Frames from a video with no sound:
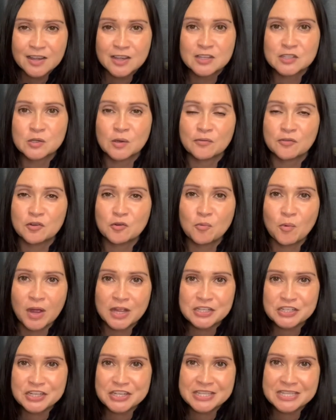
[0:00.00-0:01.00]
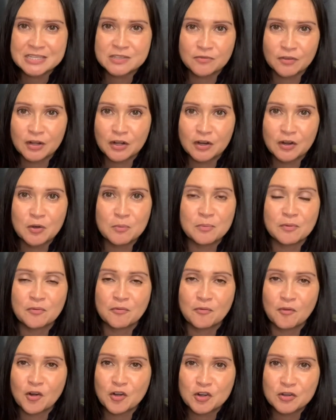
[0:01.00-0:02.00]
So if you're watching this video
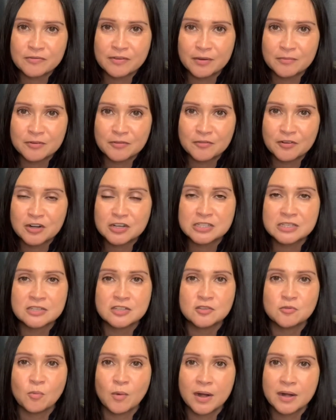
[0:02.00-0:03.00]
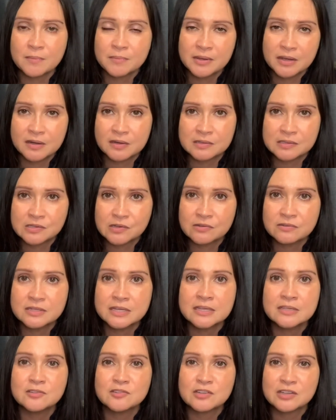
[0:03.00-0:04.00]
before November 1st and you want to be a
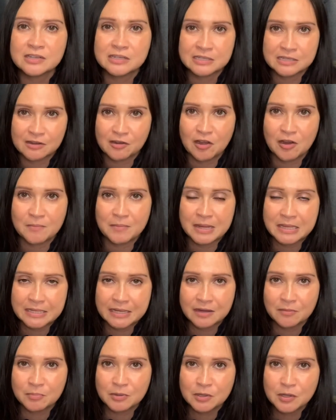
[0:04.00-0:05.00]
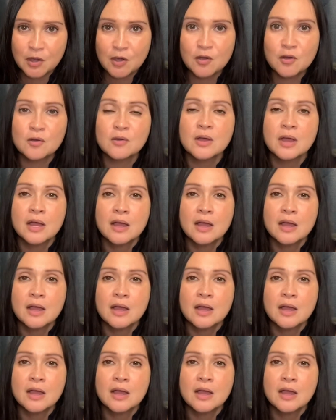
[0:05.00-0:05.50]
consultant, you can click on my link below.